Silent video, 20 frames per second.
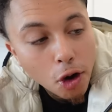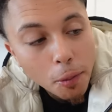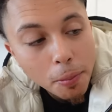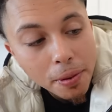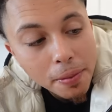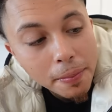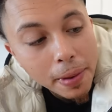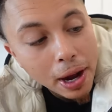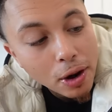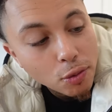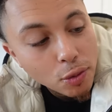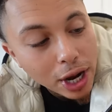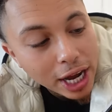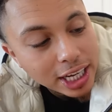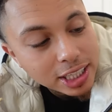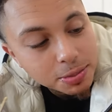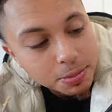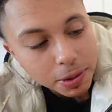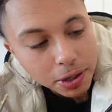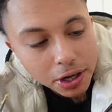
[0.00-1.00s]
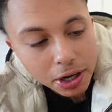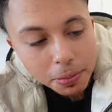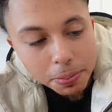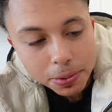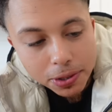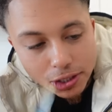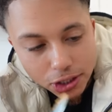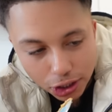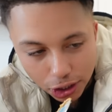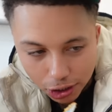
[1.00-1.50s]
open my raspberry
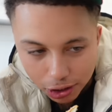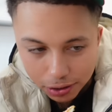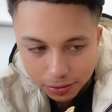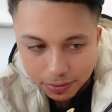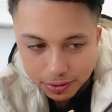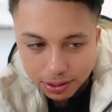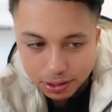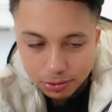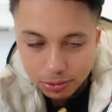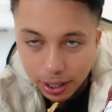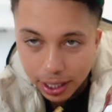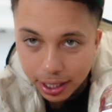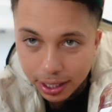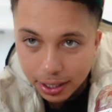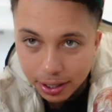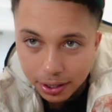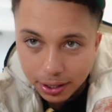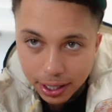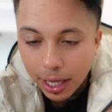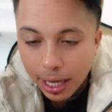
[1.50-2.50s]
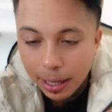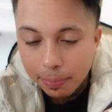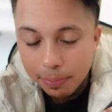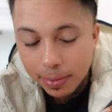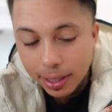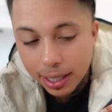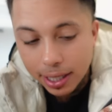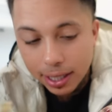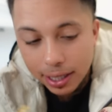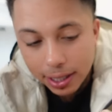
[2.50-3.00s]
preserves right here and
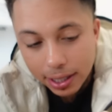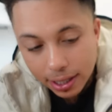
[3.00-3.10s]
me.